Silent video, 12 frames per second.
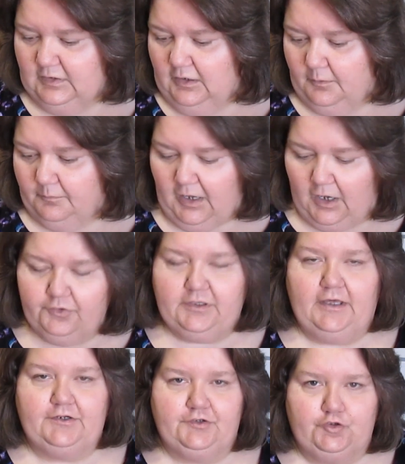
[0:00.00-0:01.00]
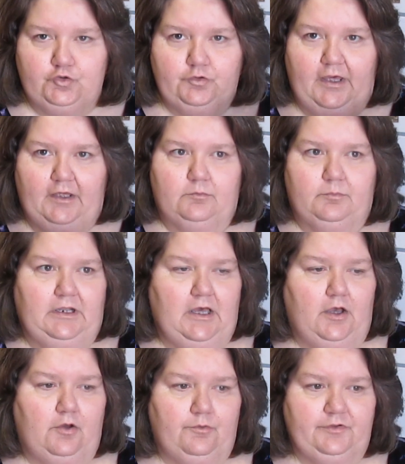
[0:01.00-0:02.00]
All you got to do down
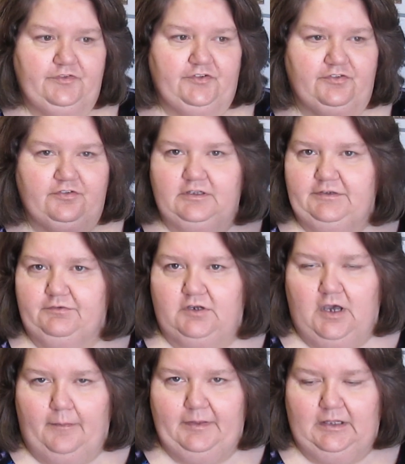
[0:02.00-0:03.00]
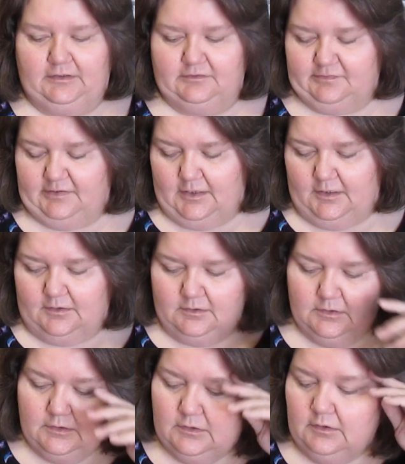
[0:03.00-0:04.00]
below is just leave a comment, like I said,
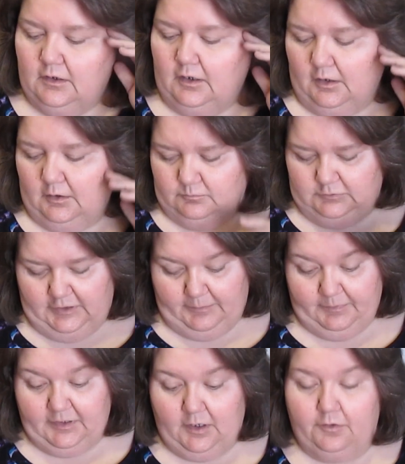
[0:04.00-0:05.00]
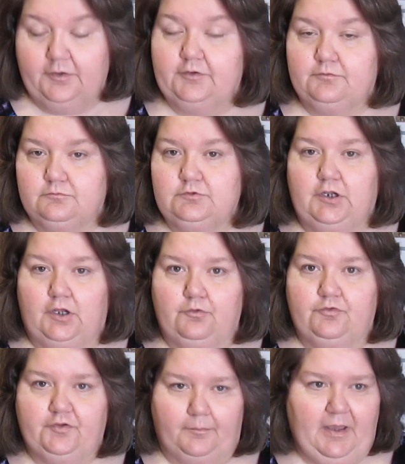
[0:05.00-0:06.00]
letting me know that, you know,
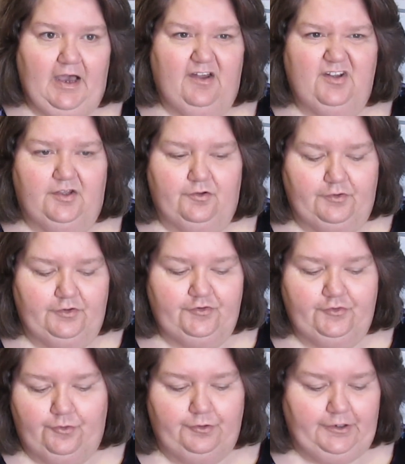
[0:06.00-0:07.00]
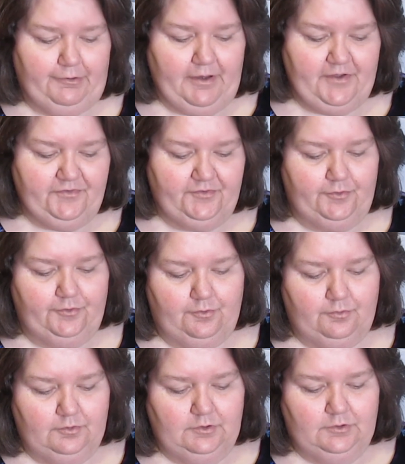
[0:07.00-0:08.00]
somehow or another that you're interested or
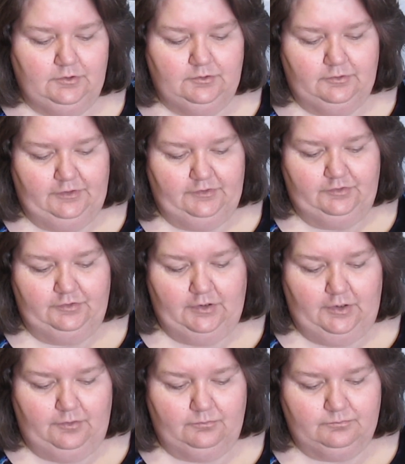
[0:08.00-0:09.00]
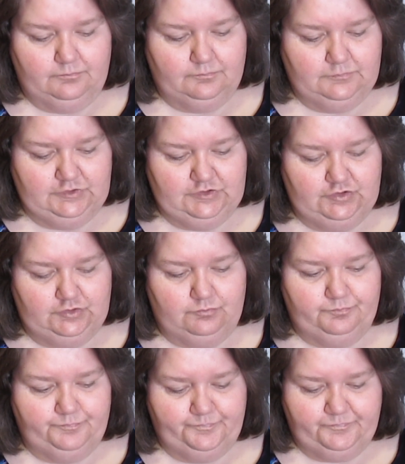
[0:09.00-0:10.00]
that, you know, that you
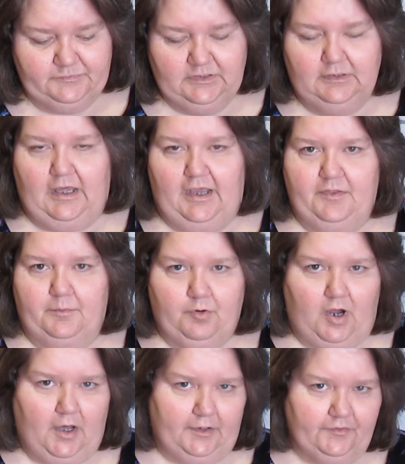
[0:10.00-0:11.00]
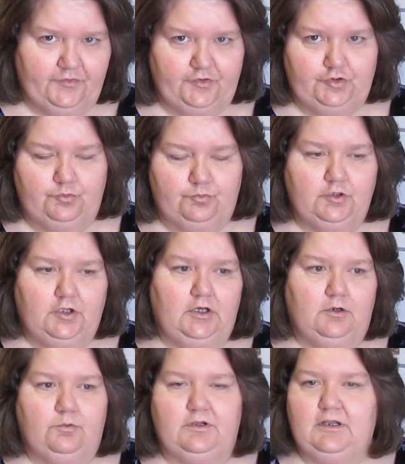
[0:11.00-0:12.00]
like the products and you
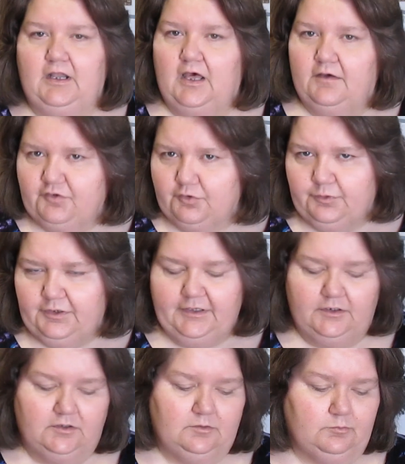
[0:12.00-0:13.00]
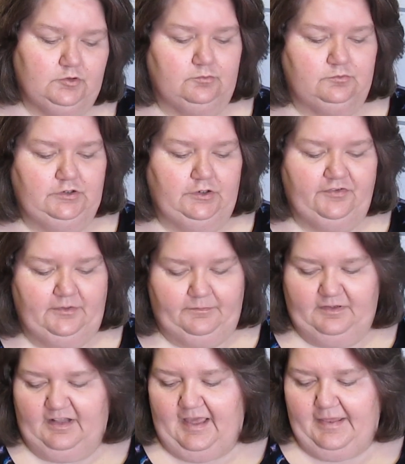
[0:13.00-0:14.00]
would love to win them or, you know,
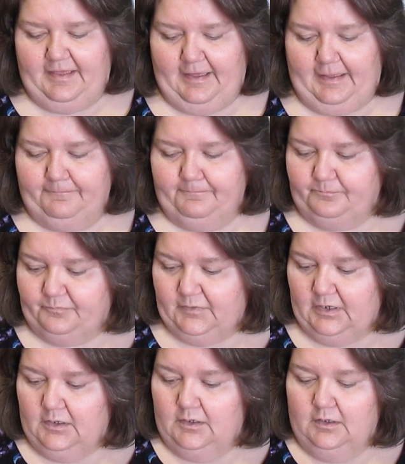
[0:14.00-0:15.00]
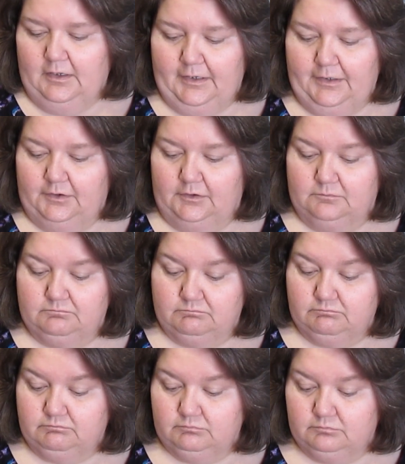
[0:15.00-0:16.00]
something like that. And